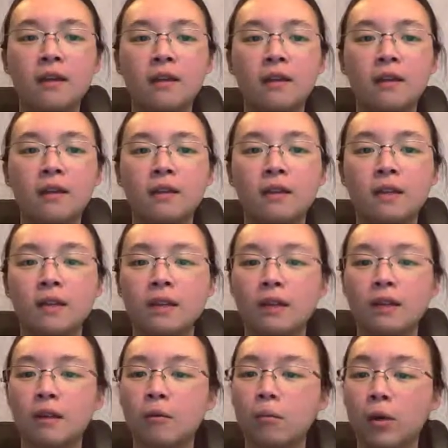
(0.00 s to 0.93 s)

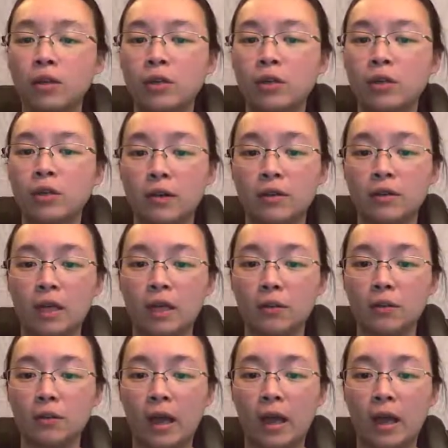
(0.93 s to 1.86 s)
the monolayer that you
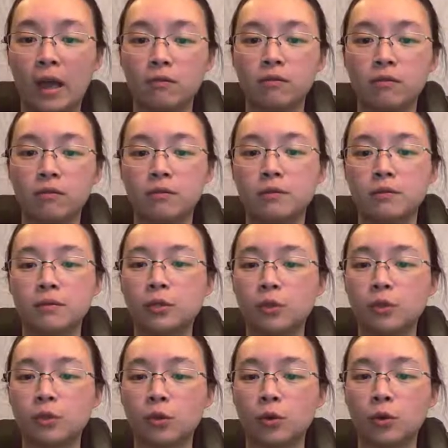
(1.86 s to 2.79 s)
have.
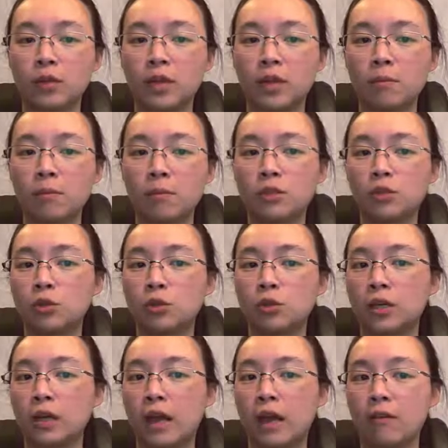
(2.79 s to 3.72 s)
So that means you're going
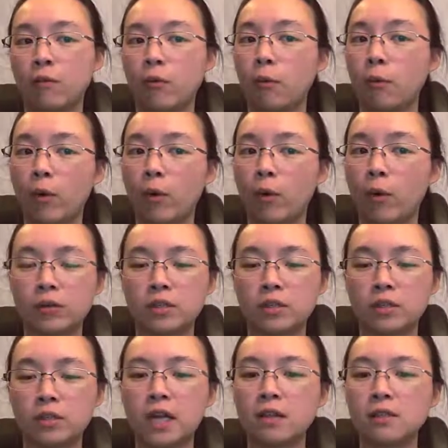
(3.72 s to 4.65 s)
to have wider
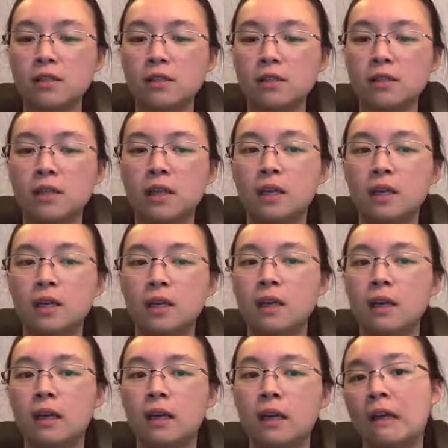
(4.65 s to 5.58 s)
tails,
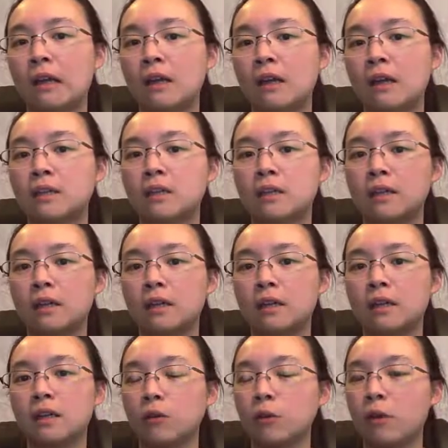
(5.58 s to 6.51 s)
and
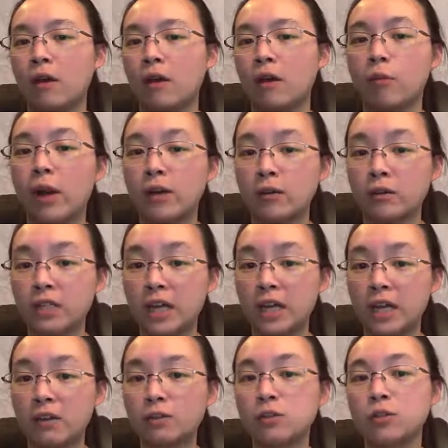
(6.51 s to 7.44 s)
if you have wider
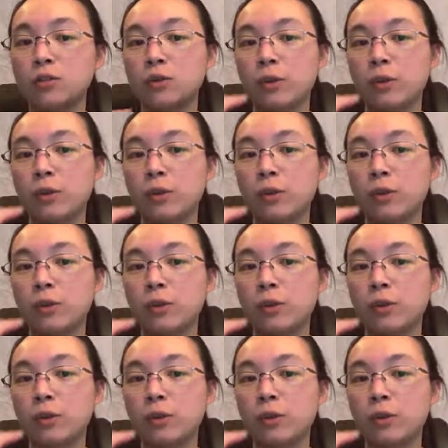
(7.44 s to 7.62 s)
tails, you're going